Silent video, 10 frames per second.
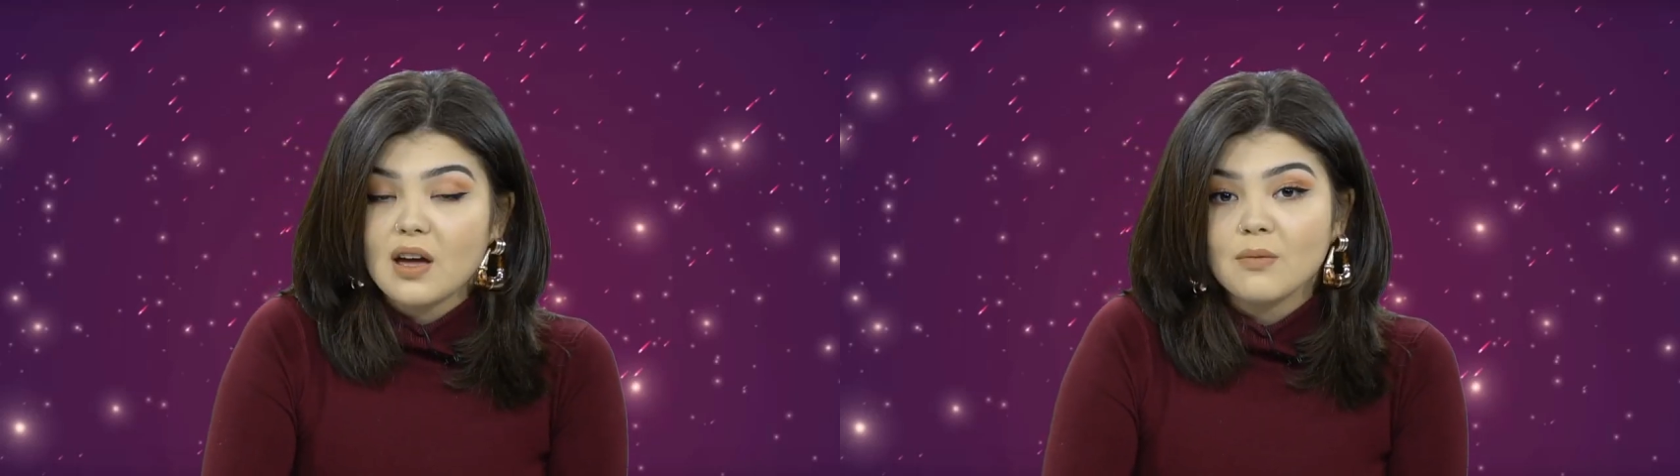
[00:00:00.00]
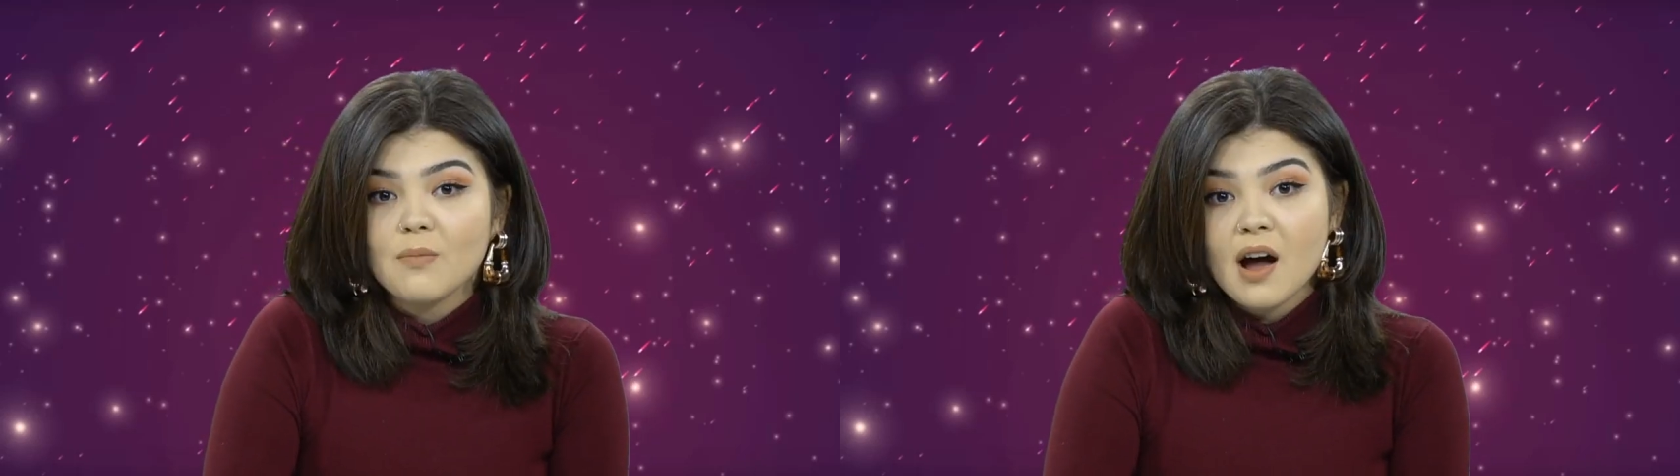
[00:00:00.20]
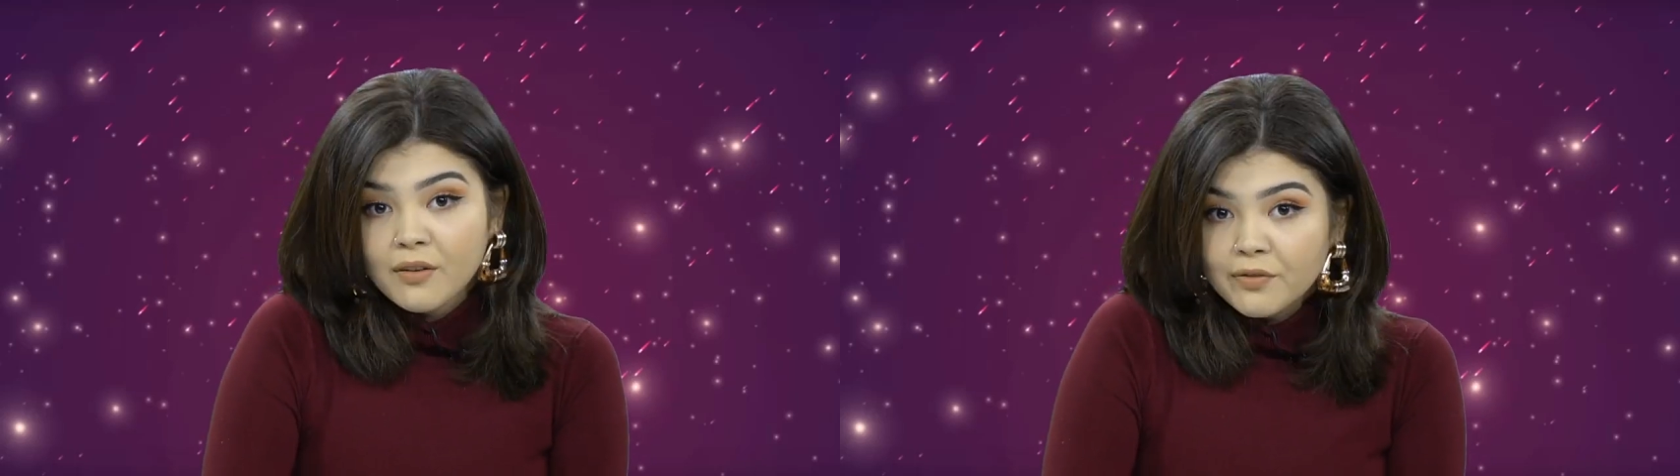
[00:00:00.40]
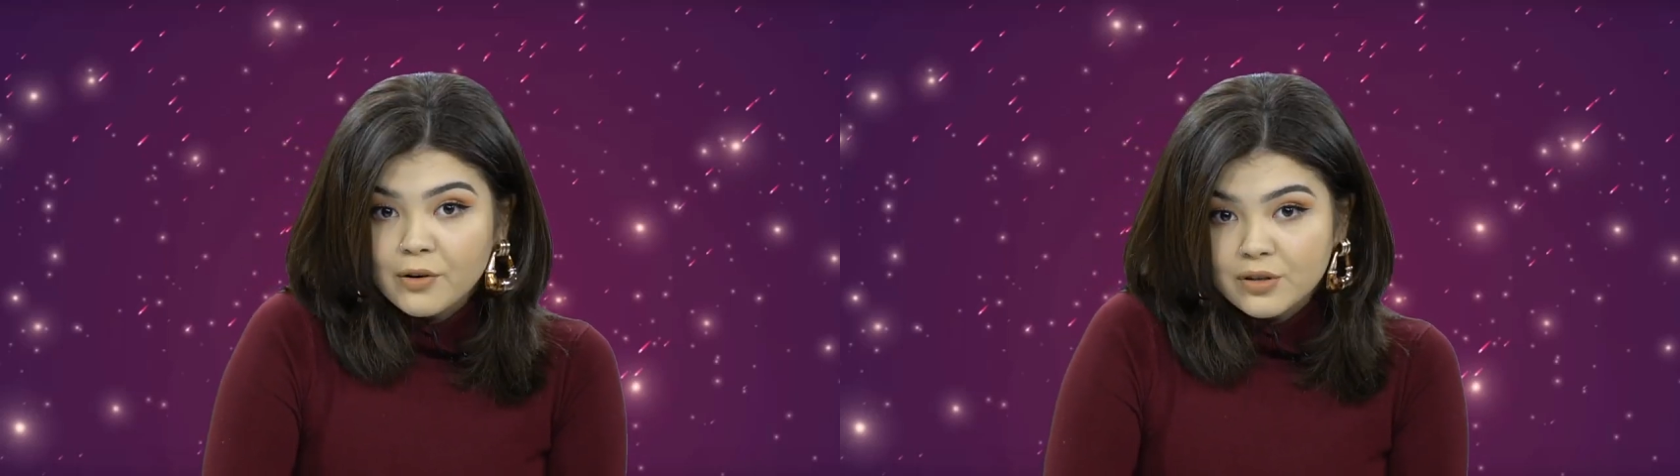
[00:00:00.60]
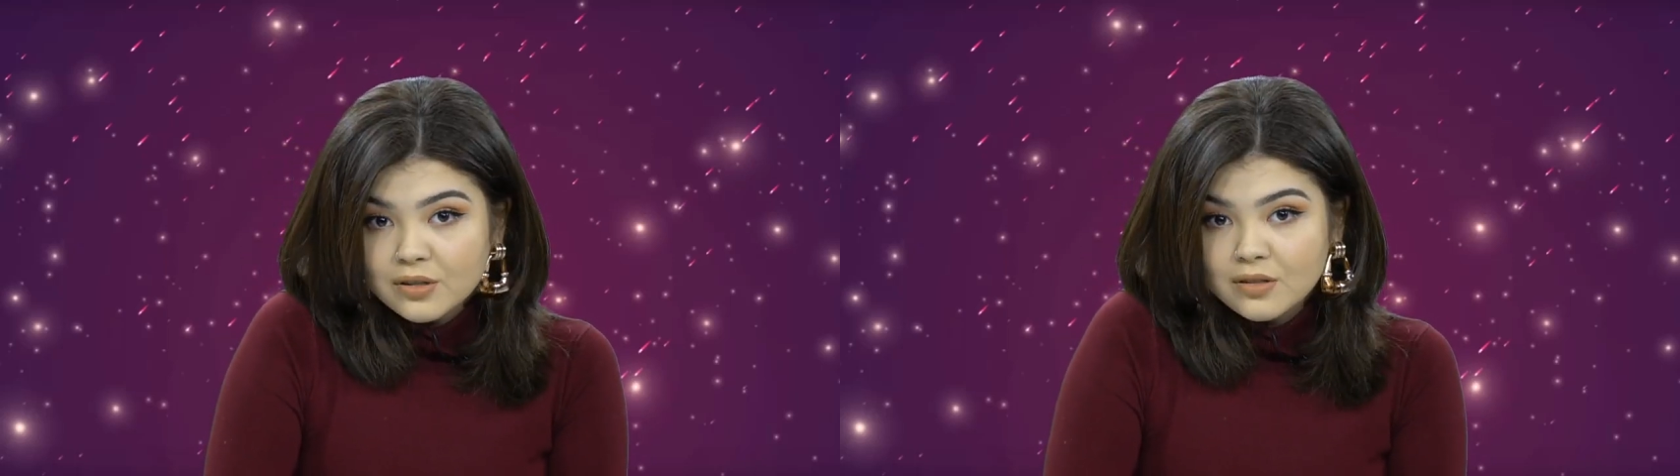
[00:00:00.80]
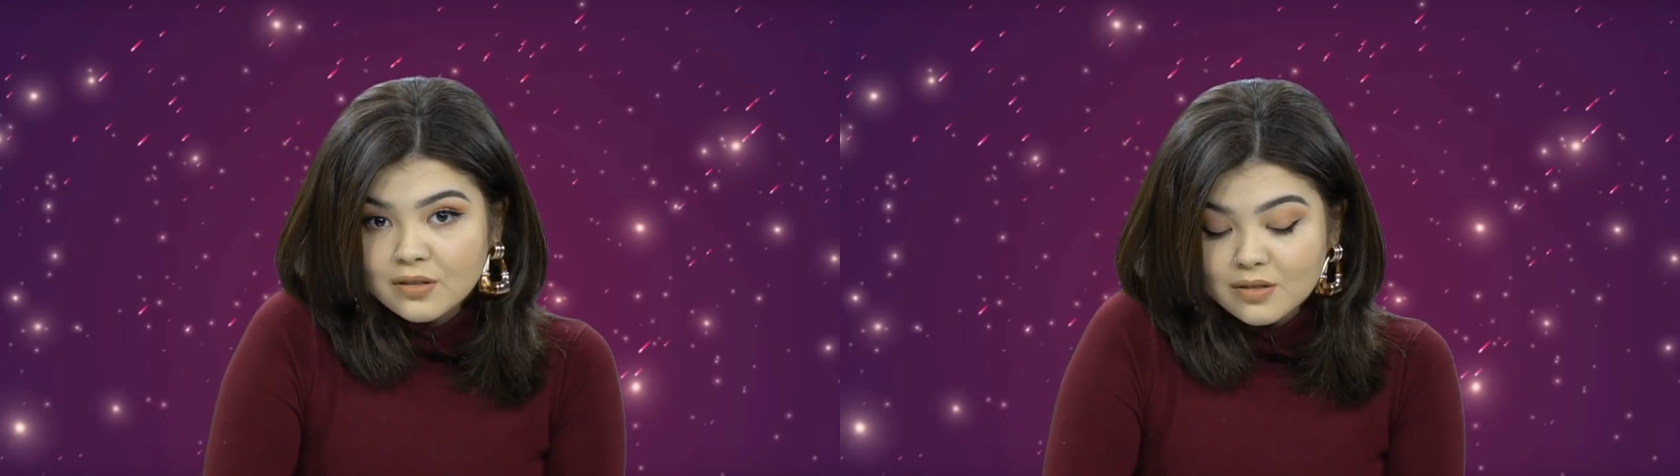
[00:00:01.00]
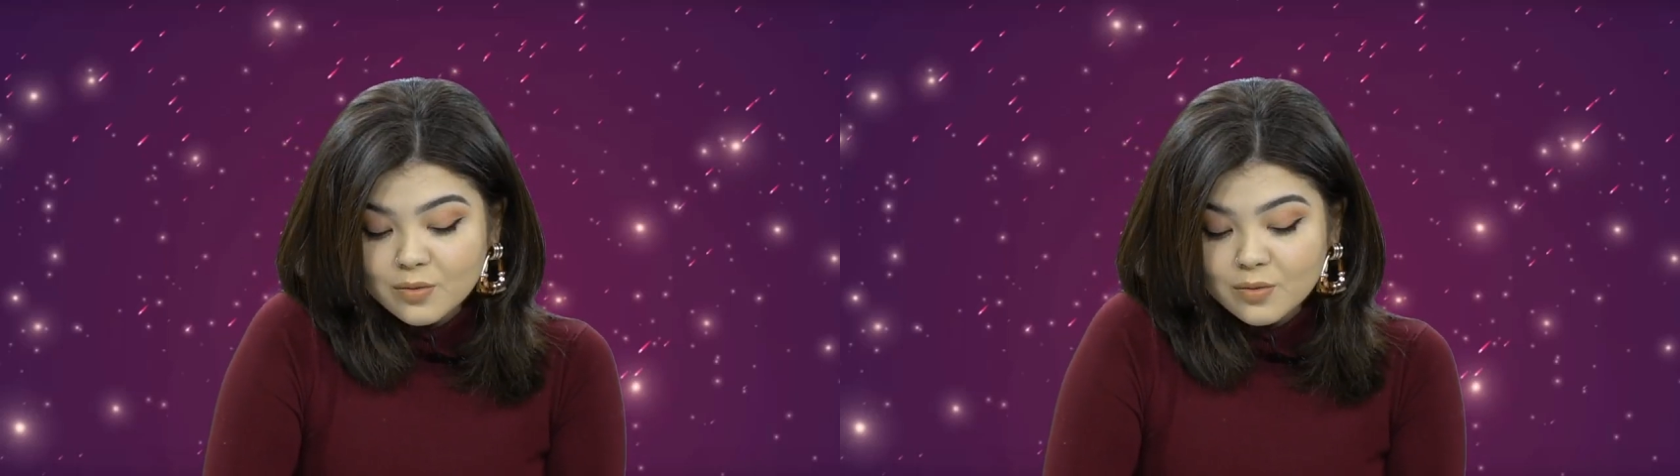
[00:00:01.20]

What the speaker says: And my first